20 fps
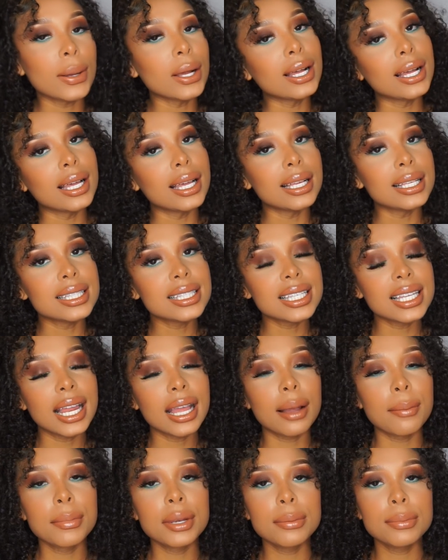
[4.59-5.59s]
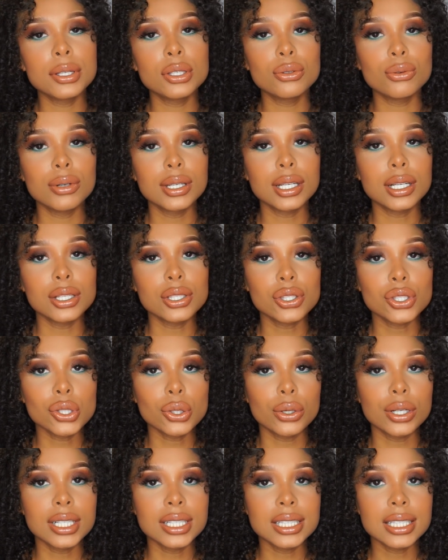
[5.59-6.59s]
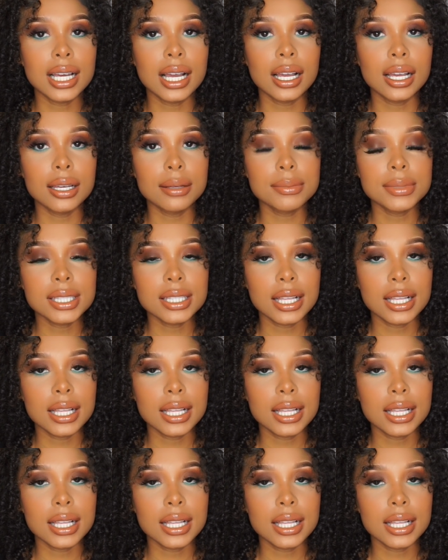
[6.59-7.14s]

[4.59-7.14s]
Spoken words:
but today I'm going to be doing a story time